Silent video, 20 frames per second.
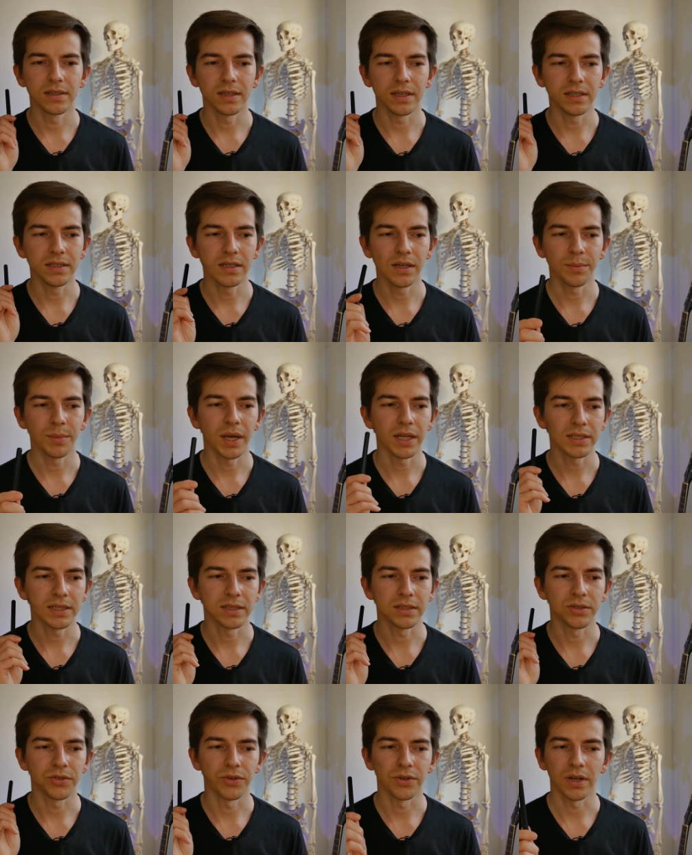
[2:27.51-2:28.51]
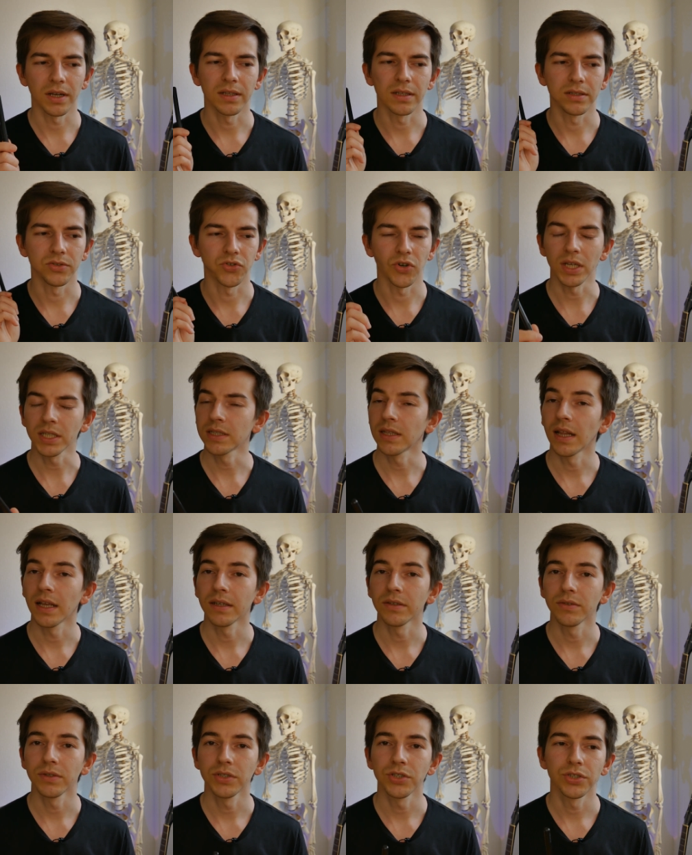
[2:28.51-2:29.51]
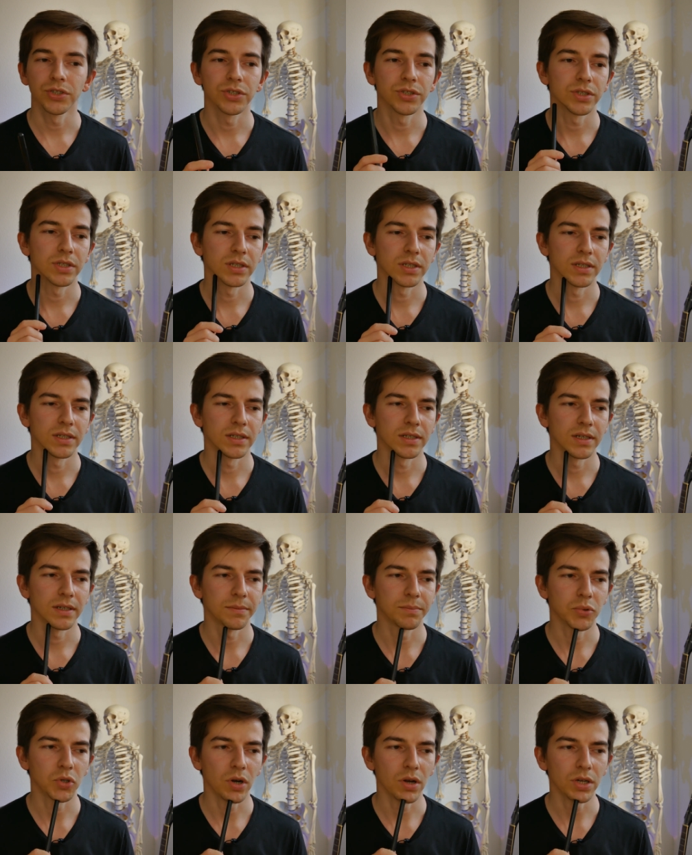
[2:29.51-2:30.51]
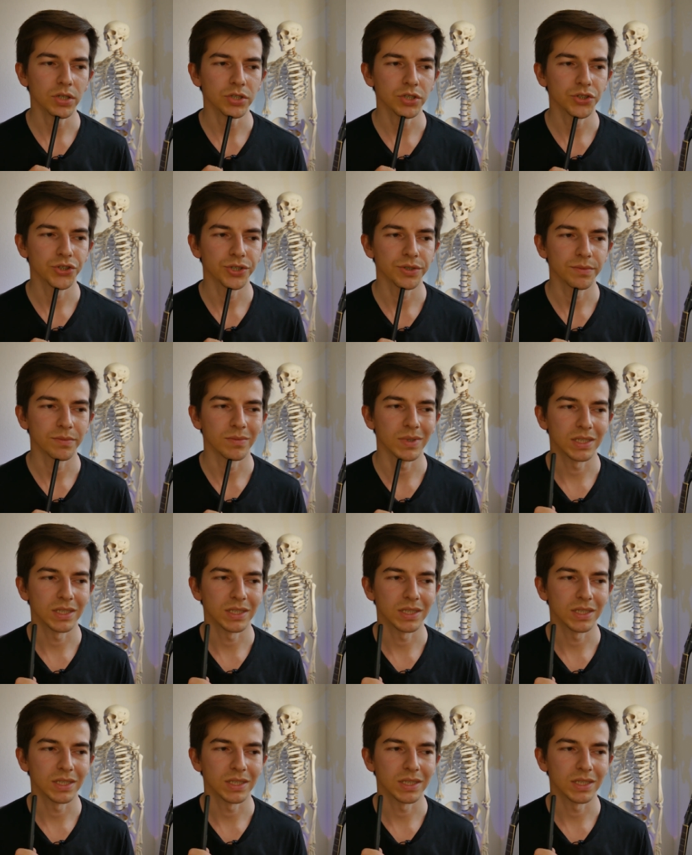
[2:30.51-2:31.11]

idiomatic correct Rust language uh, approach,